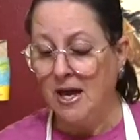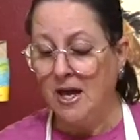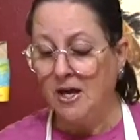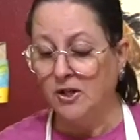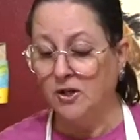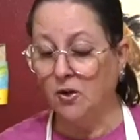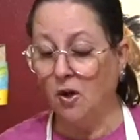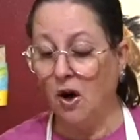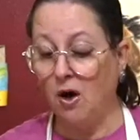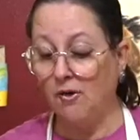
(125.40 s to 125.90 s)

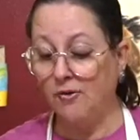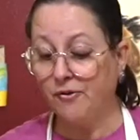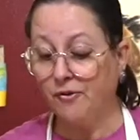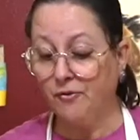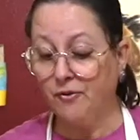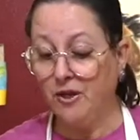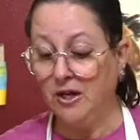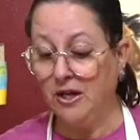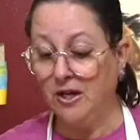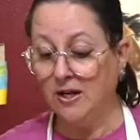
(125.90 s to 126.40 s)
You'll also
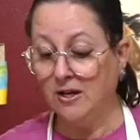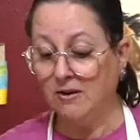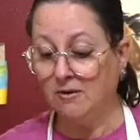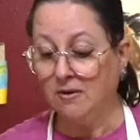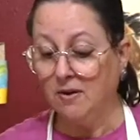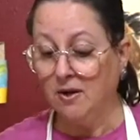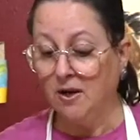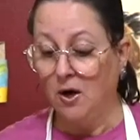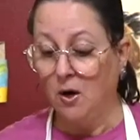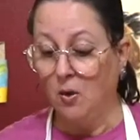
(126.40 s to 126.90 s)
need
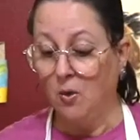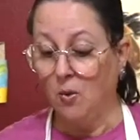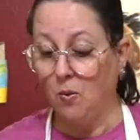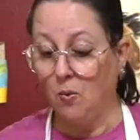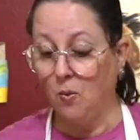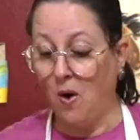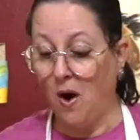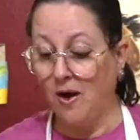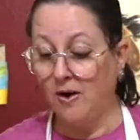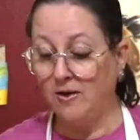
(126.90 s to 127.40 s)

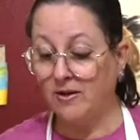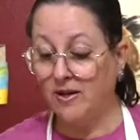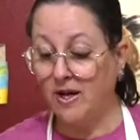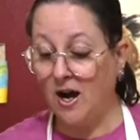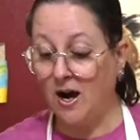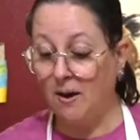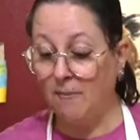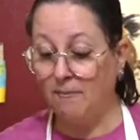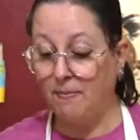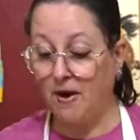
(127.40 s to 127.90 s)
1
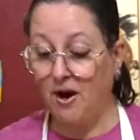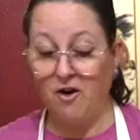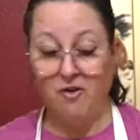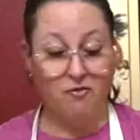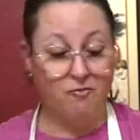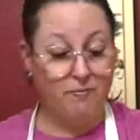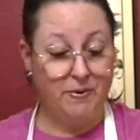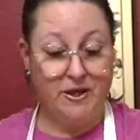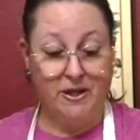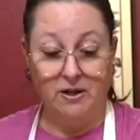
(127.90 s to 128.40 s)
cup
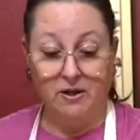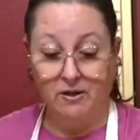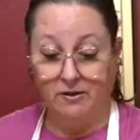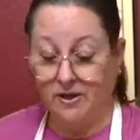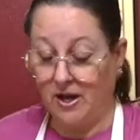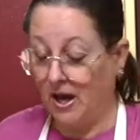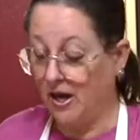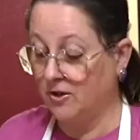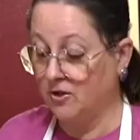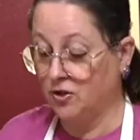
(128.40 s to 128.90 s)
of peeled
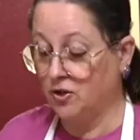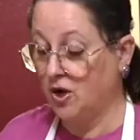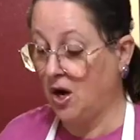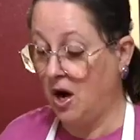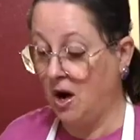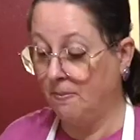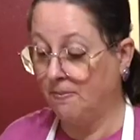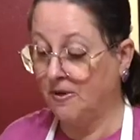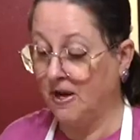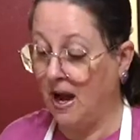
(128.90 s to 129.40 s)
and
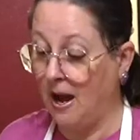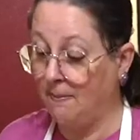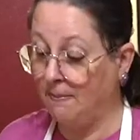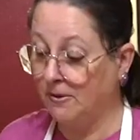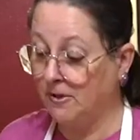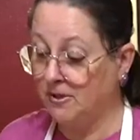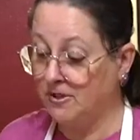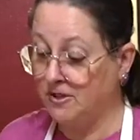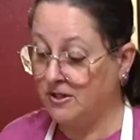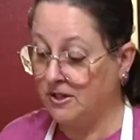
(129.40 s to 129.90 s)
chopped
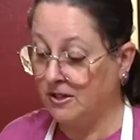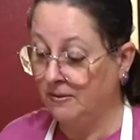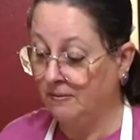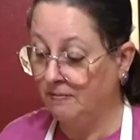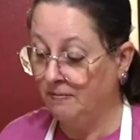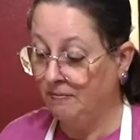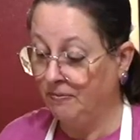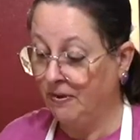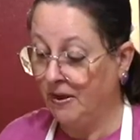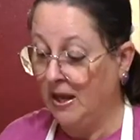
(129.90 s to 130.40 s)
apples
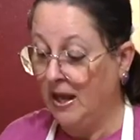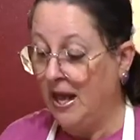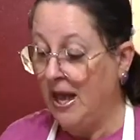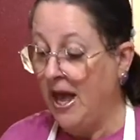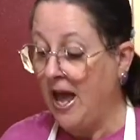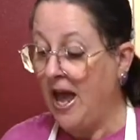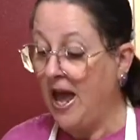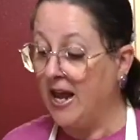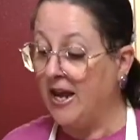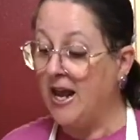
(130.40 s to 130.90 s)

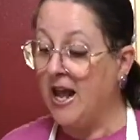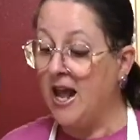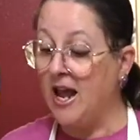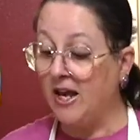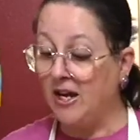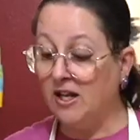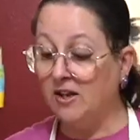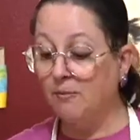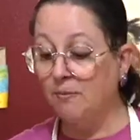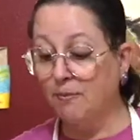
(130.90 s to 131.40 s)
and
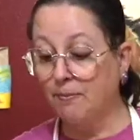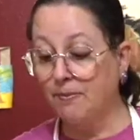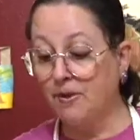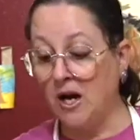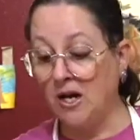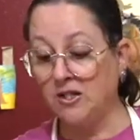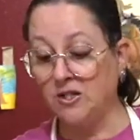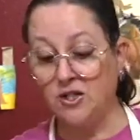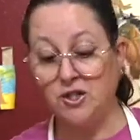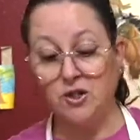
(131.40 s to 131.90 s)
any
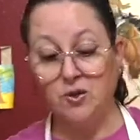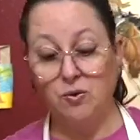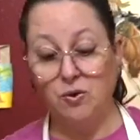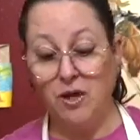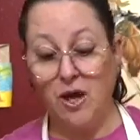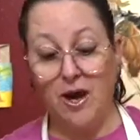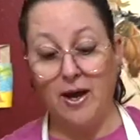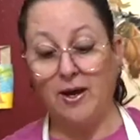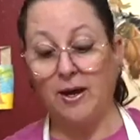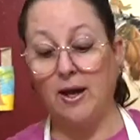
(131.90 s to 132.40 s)
nuts you'd
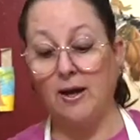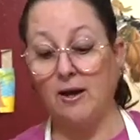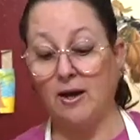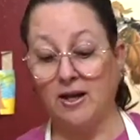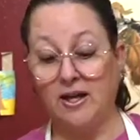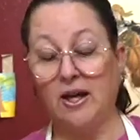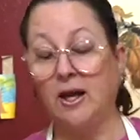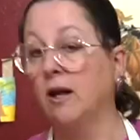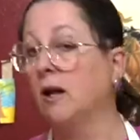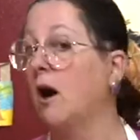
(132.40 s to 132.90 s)
like. And
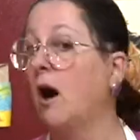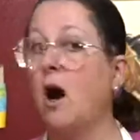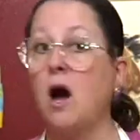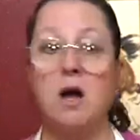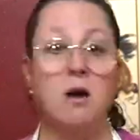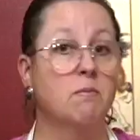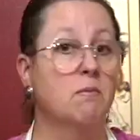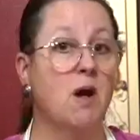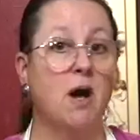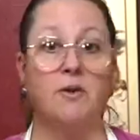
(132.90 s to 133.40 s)
again, I
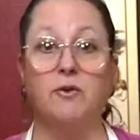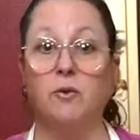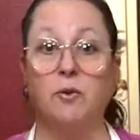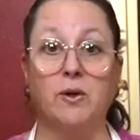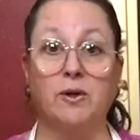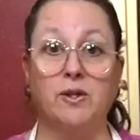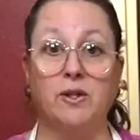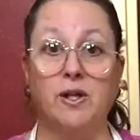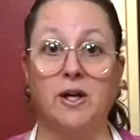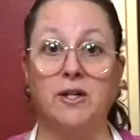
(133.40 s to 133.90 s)
am not
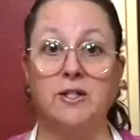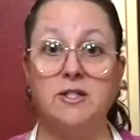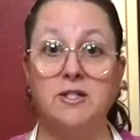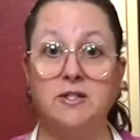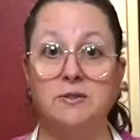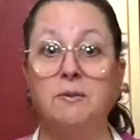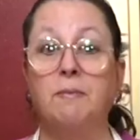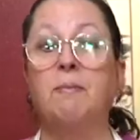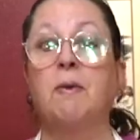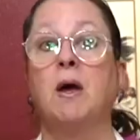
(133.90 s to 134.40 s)
doing the
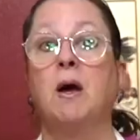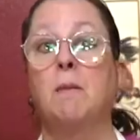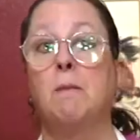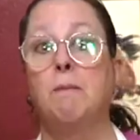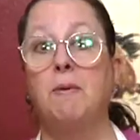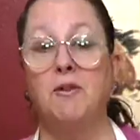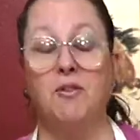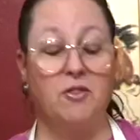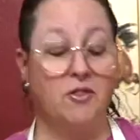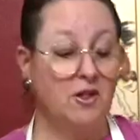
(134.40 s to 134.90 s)
nuts,
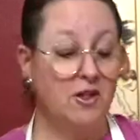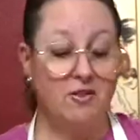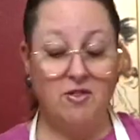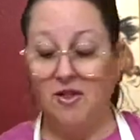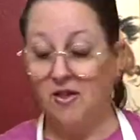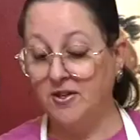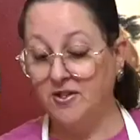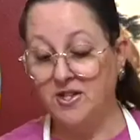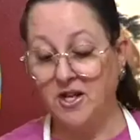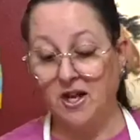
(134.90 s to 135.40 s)
but then
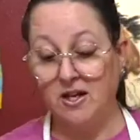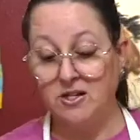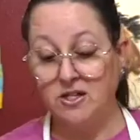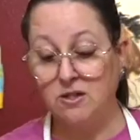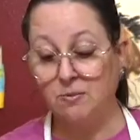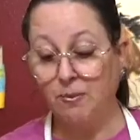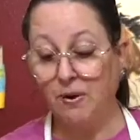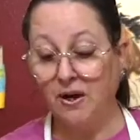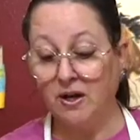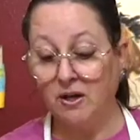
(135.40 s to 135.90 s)
they said
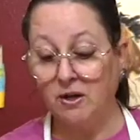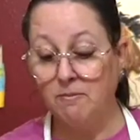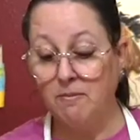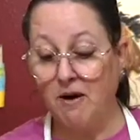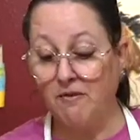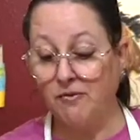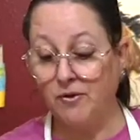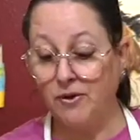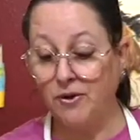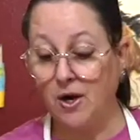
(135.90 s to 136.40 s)
sprinkle
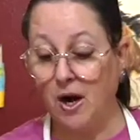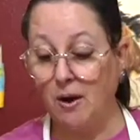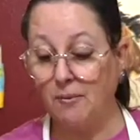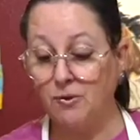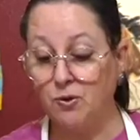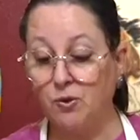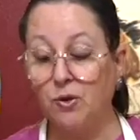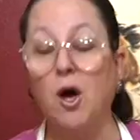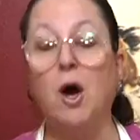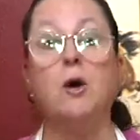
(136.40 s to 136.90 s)
muffin
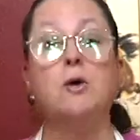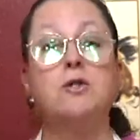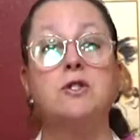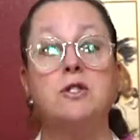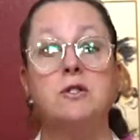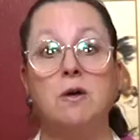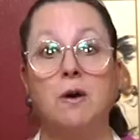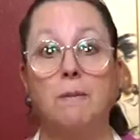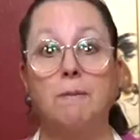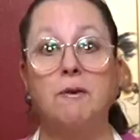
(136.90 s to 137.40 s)
tops with
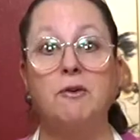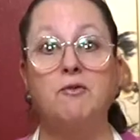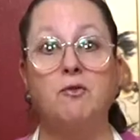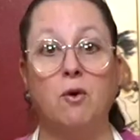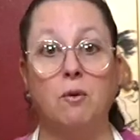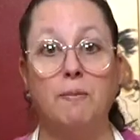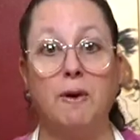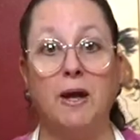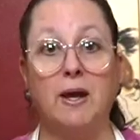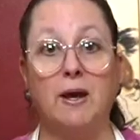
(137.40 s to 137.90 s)
oats before
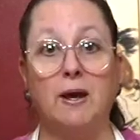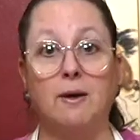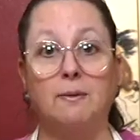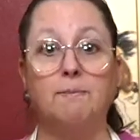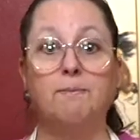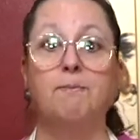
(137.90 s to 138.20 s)
baking.